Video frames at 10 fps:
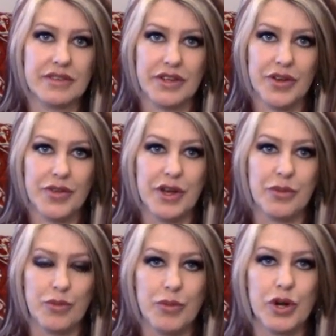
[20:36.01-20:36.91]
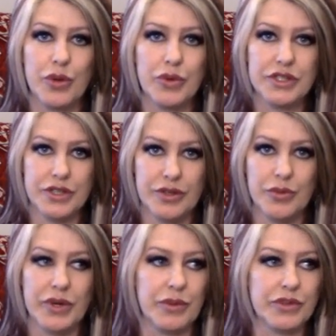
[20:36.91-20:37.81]
that Morgan would do
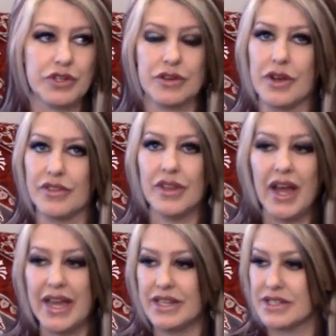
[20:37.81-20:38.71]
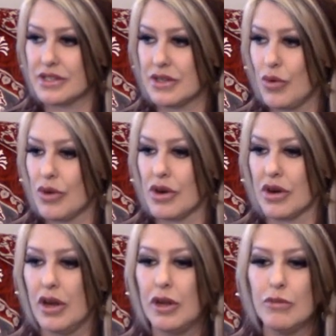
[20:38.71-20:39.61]
when he would turn on lights, or